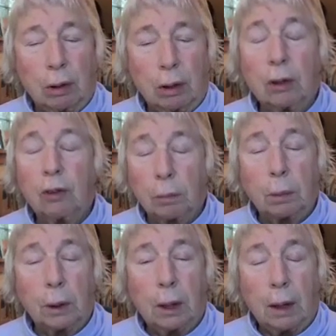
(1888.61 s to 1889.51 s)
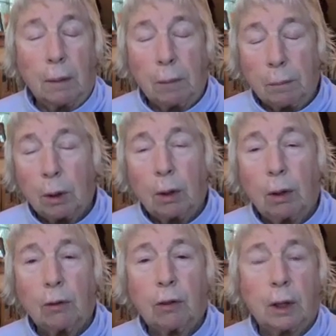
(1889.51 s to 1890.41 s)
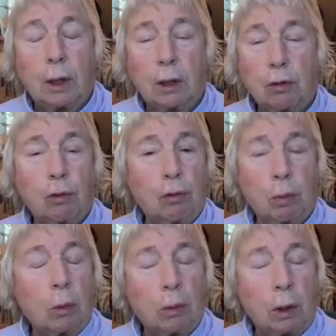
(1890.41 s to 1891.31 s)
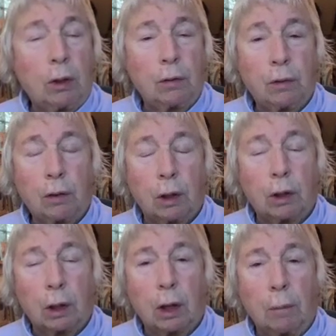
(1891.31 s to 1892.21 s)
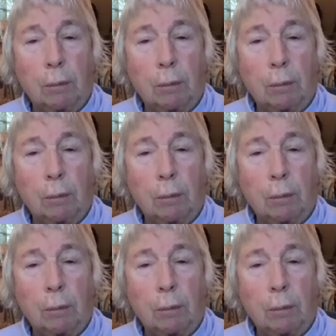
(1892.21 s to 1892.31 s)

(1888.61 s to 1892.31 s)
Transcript: It simply came because the conditions were right for it to come.